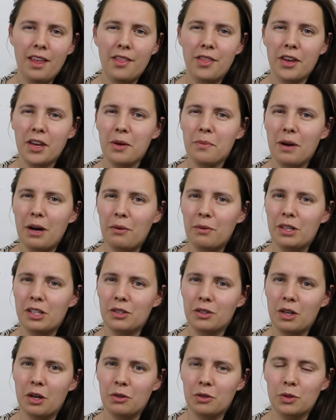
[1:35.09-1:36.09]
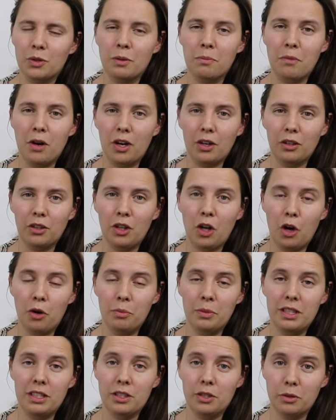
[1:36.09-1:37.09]
Think about when you go to a model
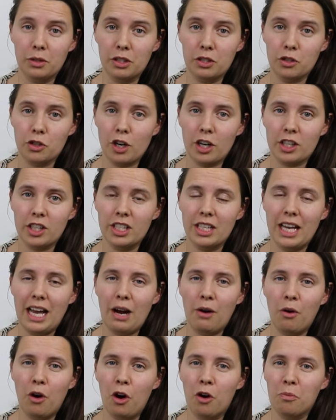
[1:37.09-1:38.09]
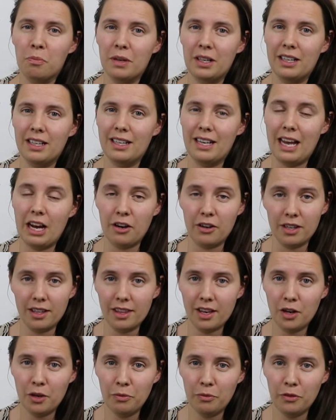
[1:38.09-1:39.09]
home in new construction, how open and airy
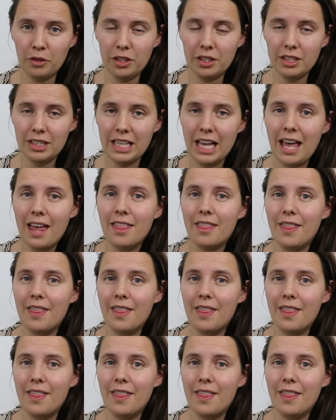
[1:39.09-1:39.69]
the home feels.